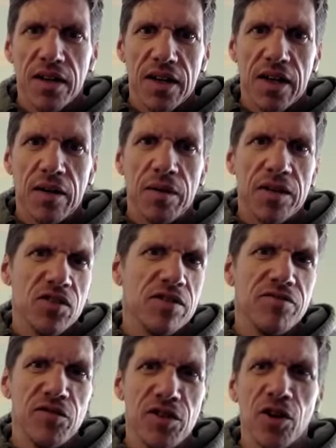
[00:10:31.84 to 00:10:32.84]
And so
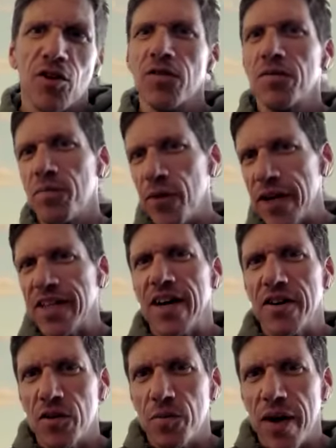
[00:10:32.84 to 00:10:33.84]
if you don't break
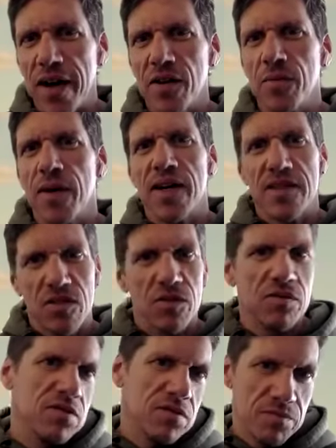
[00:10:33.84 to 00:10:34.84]
down your biomass, or
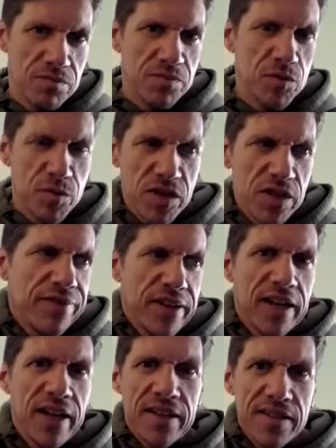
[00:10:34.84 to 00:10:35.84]
specifically,
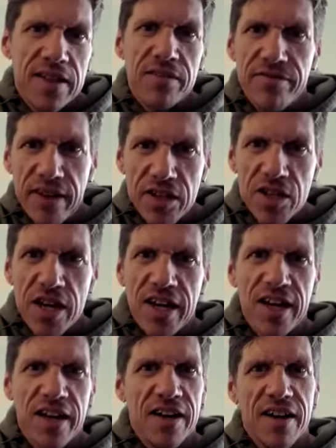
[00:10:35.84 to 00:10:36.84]
let's say
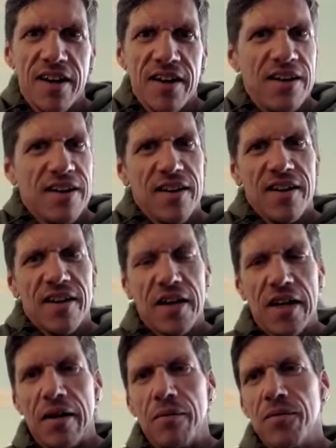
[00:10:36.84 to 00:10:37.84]
fungi,
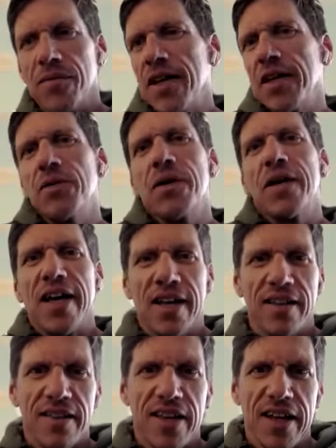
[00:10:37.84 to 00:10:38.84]
then you
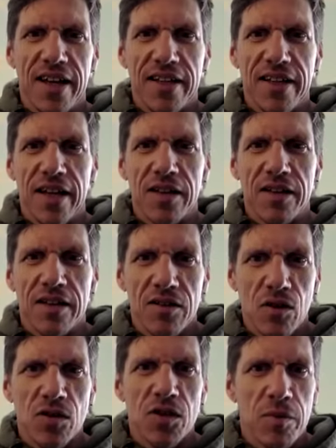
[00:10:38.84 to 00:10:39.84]
can't take
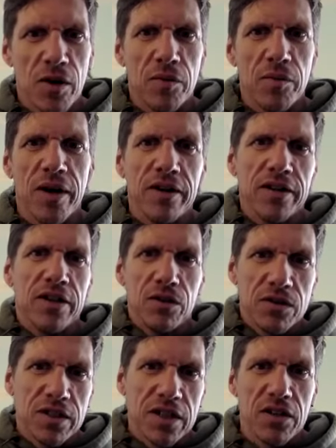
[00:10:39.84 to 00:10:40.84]
those smaller
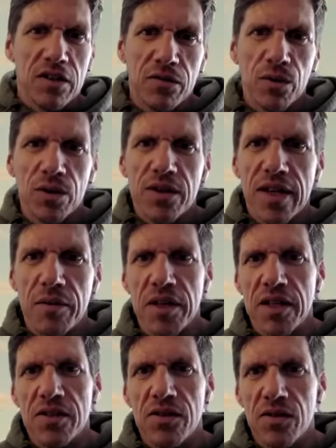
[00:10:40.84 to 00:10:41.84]
molecules and convert them
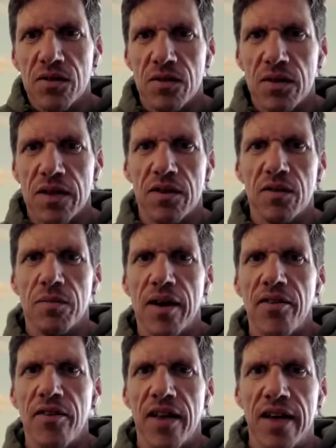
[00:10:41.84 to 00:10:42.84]
into
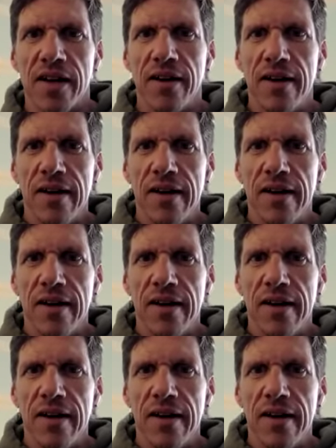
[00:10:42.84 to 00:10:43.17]
methane.